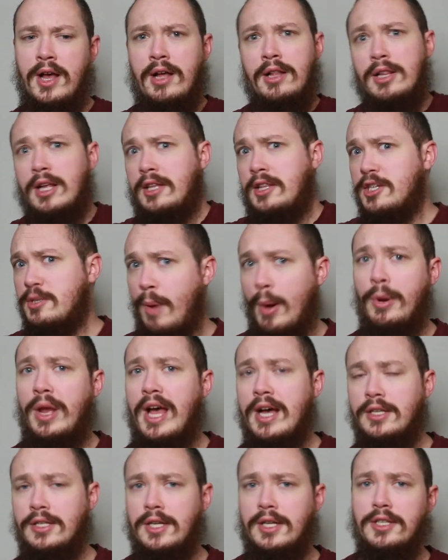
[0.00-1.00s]
like the
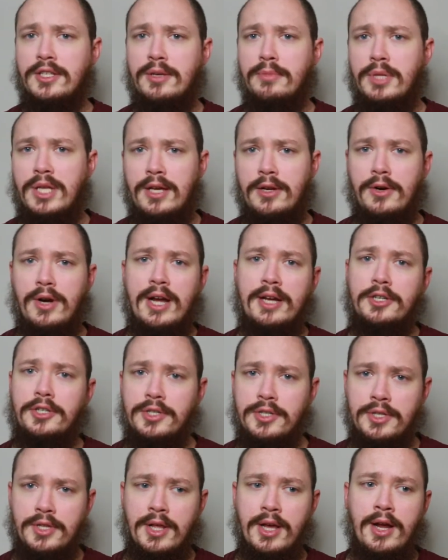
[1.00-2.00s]
spellcasting and some of the
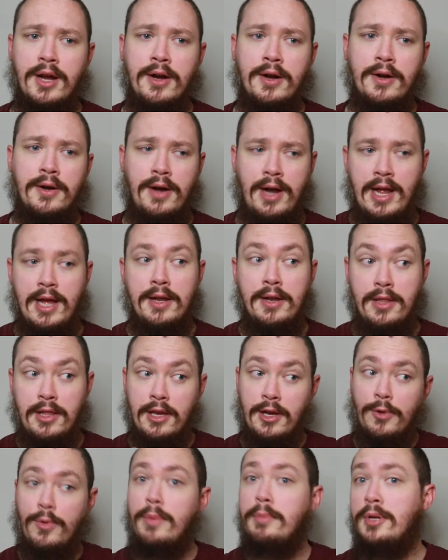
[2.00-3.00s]
interactions there, and the
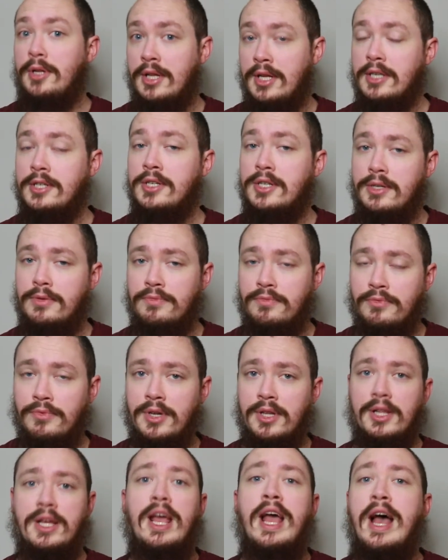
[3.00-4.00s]
equipment list
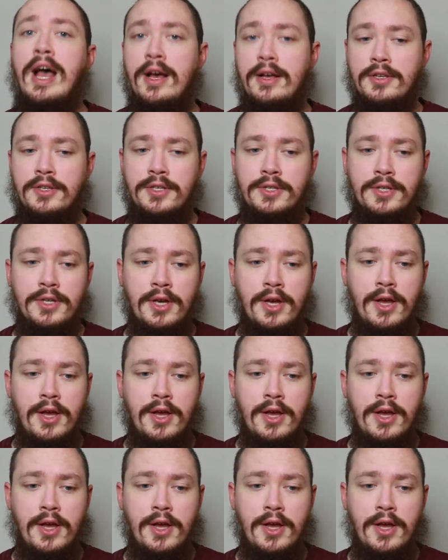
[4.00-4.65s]
really has